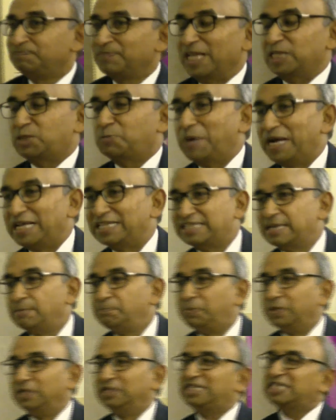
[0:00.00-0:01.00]
it's pretty
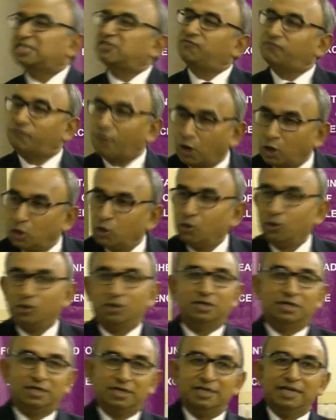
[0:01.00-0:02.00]
simple. Just follow
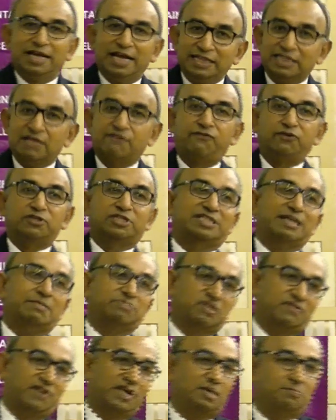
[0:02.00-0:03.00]
in the
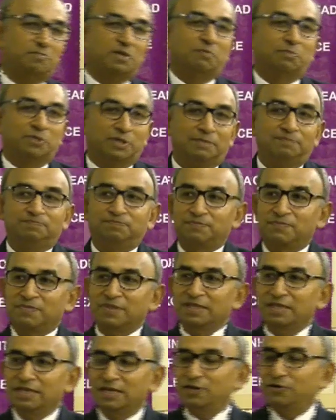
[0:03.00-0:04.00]
footsteps of other people.
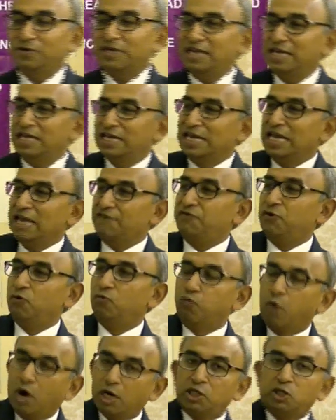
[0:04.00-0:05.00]
Okay? If you
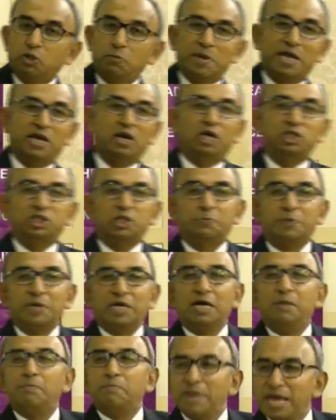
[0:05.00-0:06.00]
want to be an
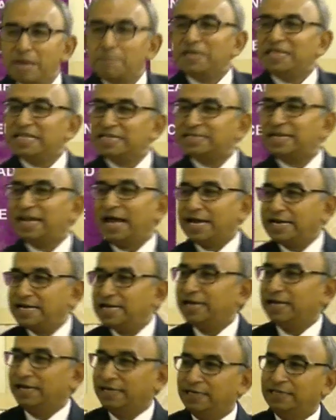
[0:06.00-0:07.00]
entrepreneur, maybe there's an
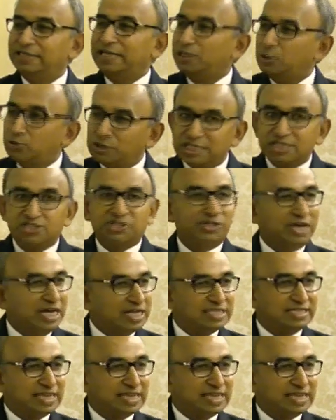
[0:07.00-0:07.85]
idea here that you just try and